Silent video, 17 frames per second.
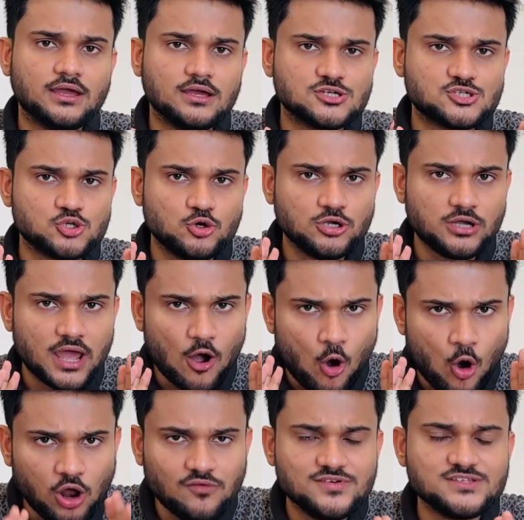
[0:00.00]
should
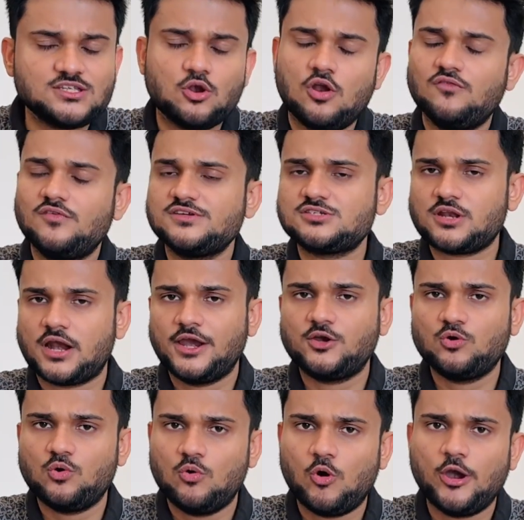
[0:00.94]
always and always try
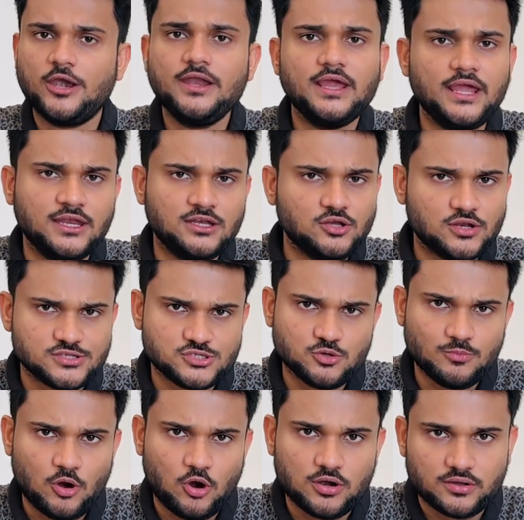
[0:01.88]
to avoid in your
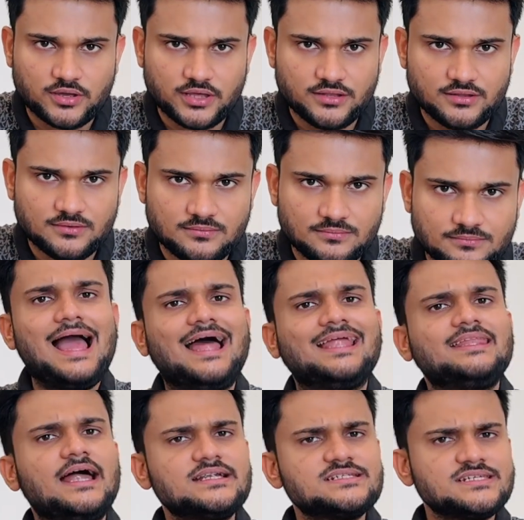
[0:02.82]
resume altogether.
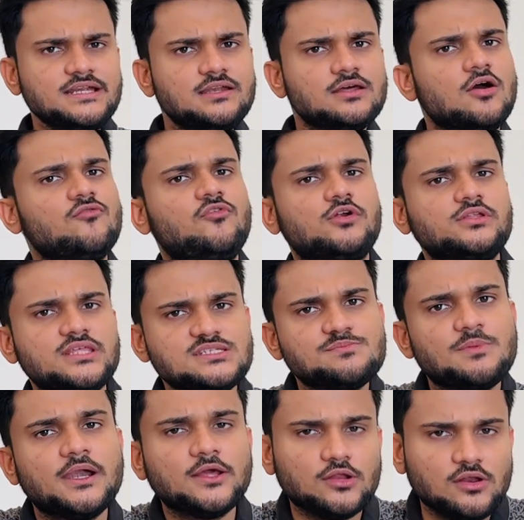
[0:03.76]
And that's it for this
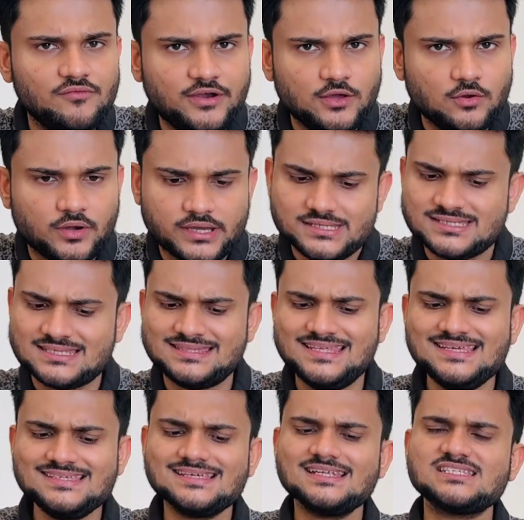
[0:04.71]
particular video, guys.
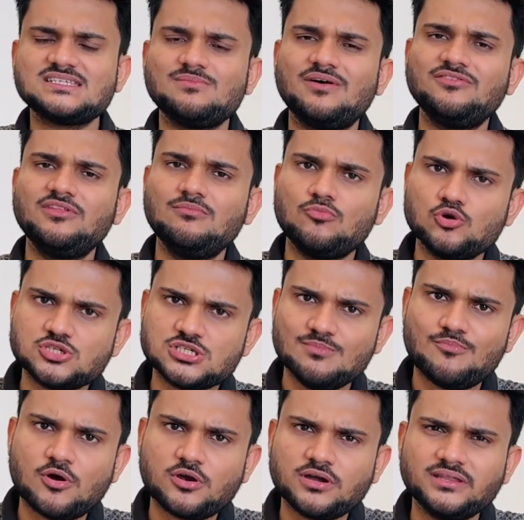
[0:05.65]
These are some of the most
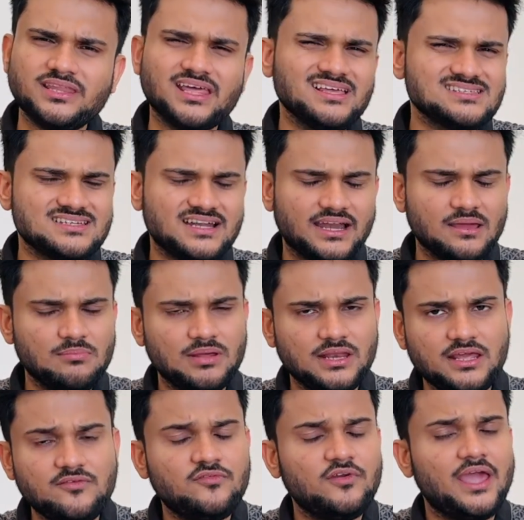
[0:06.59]
important things that I
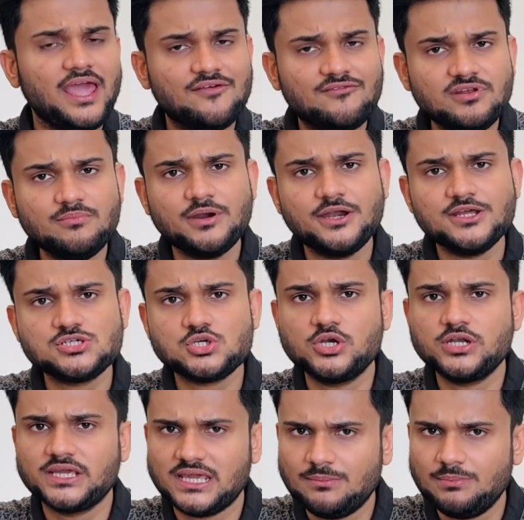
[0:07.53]
believe everybody
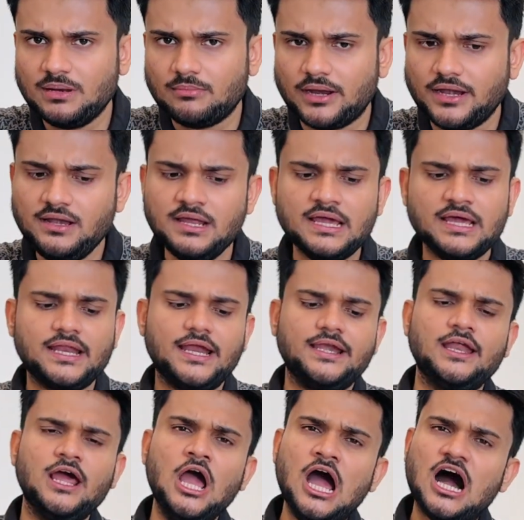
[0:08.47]
should keep in mind,
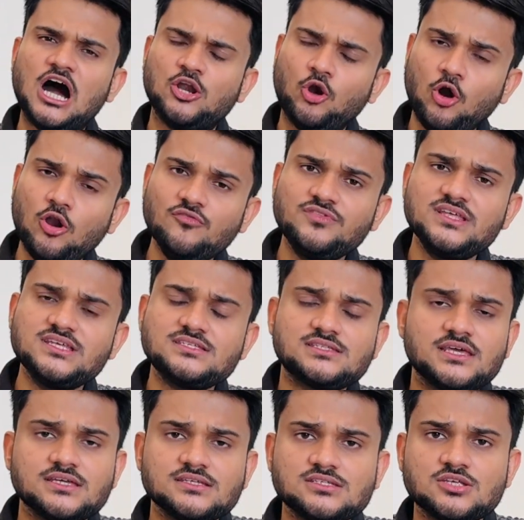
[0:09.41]
right? A lot of these
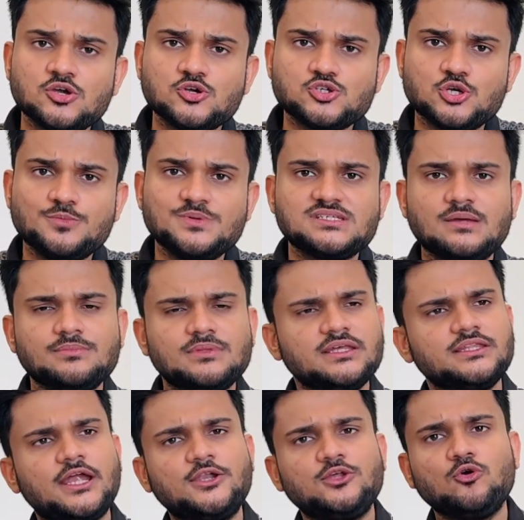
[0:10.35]
things should be
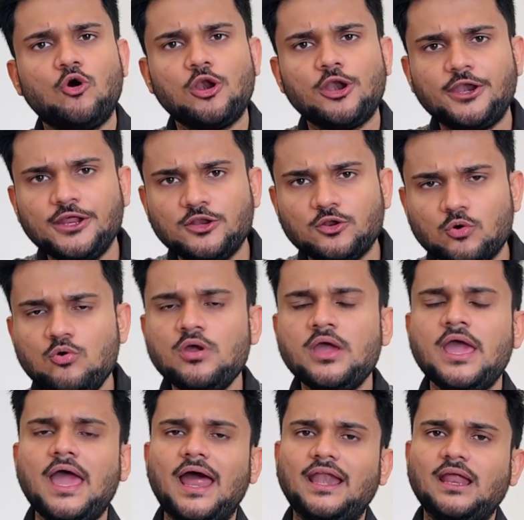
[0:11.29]
something that you already know,
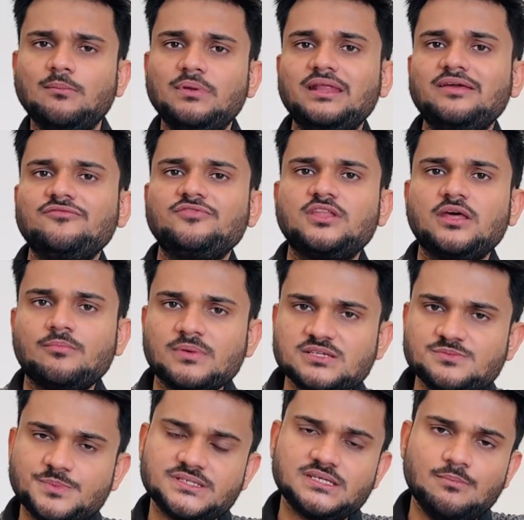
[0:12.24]
and I believe there
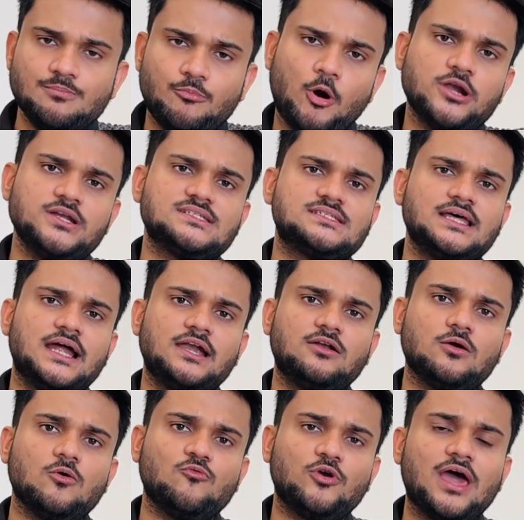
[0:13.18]
must be some points
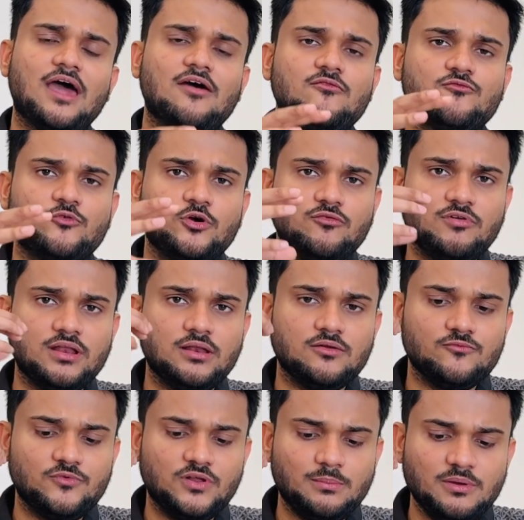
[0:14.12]
that will
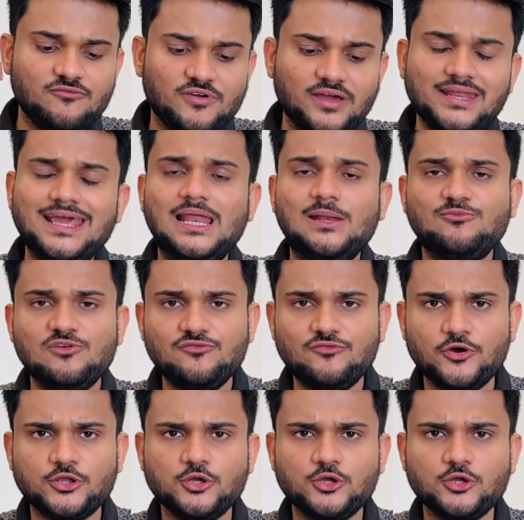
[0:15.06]
be very helpful for